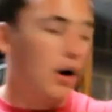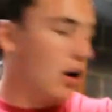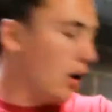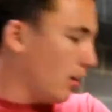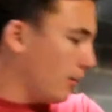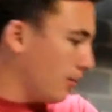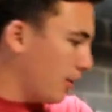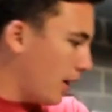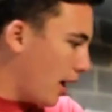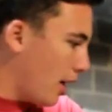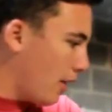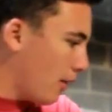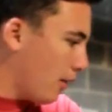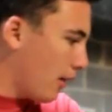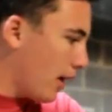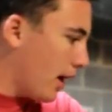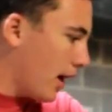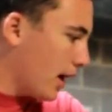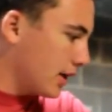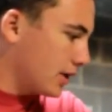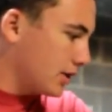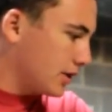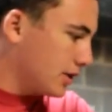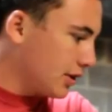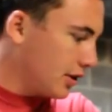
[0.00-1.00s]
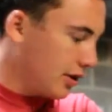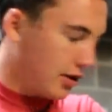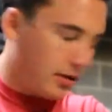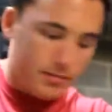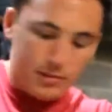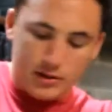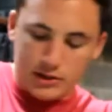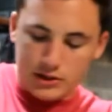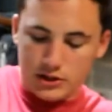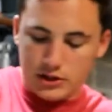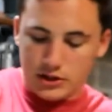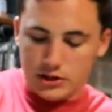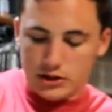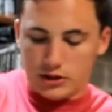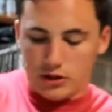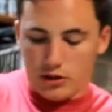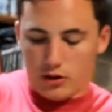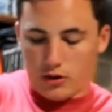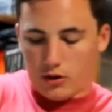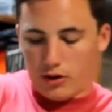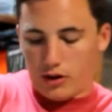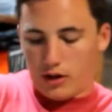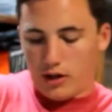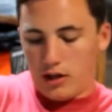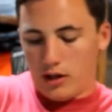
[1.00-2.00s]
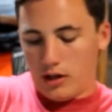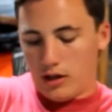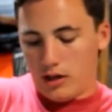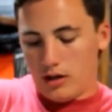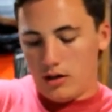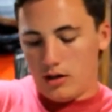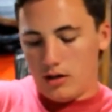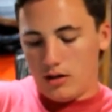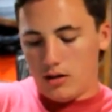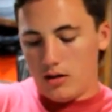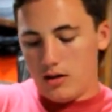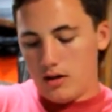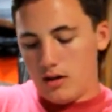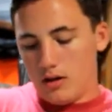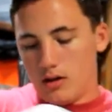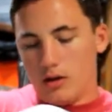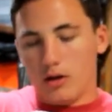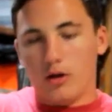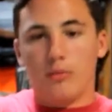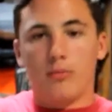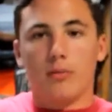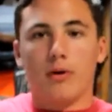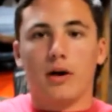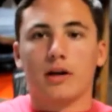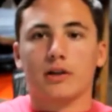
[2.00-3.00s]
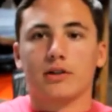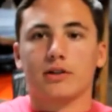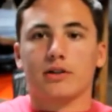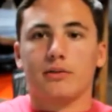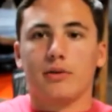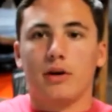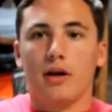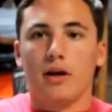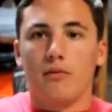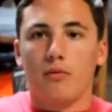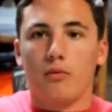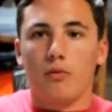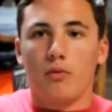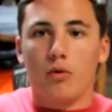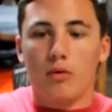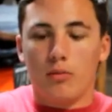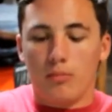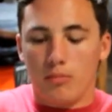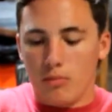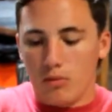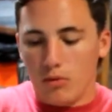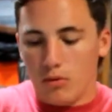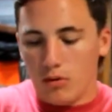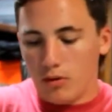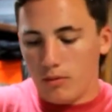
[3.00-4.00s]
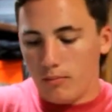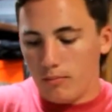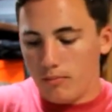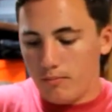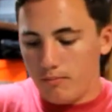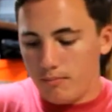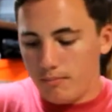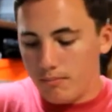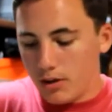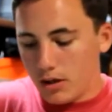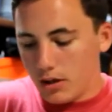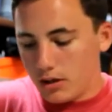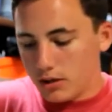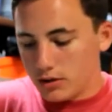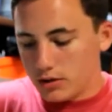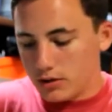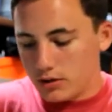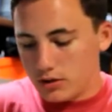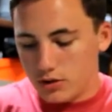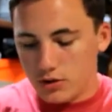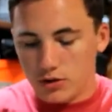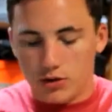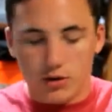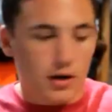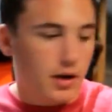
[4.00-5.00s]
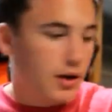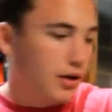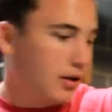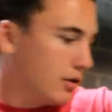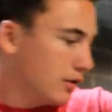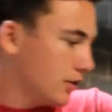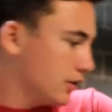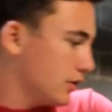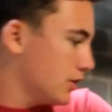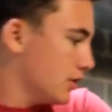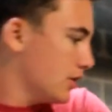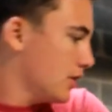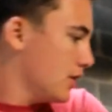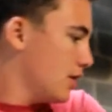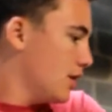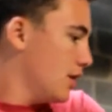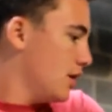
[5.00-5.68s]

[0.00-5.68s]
Now we're actually going to be starting, nope, actually we have one more box of trailers.